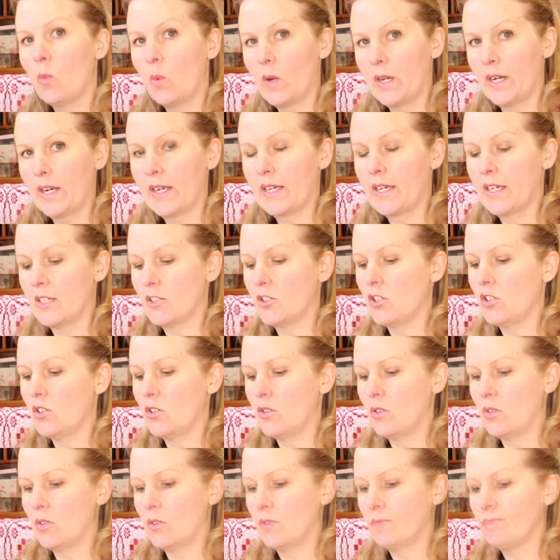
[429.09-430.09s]
when I get
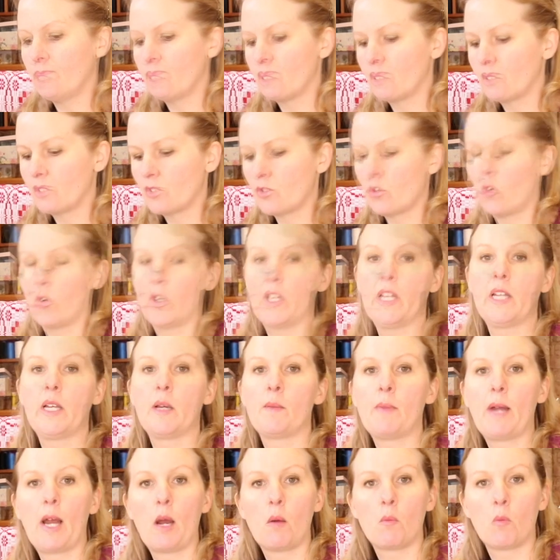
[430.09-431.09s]
to
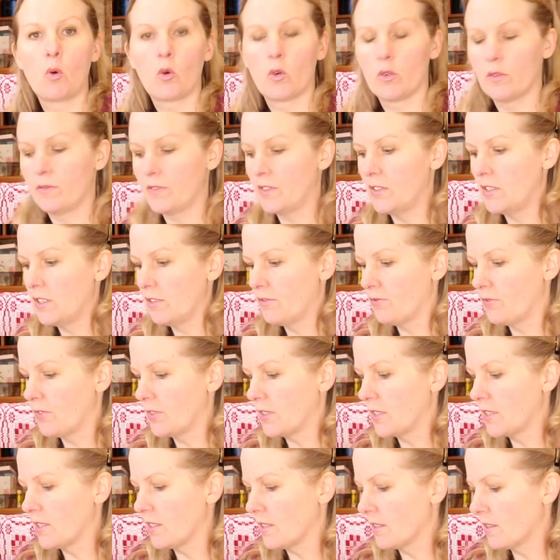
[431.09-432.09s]
talking about more of the
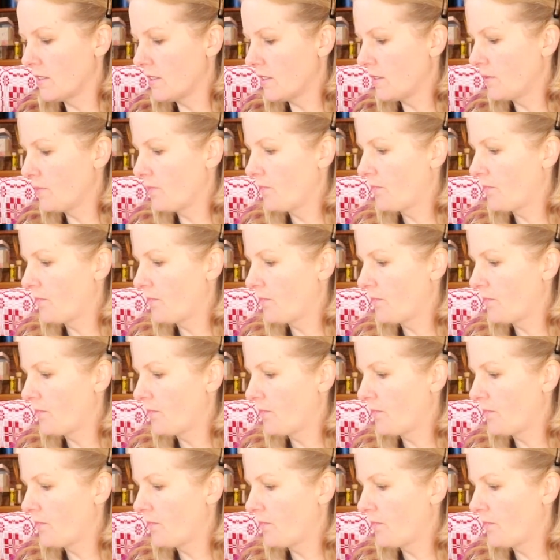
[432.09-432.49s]
differences.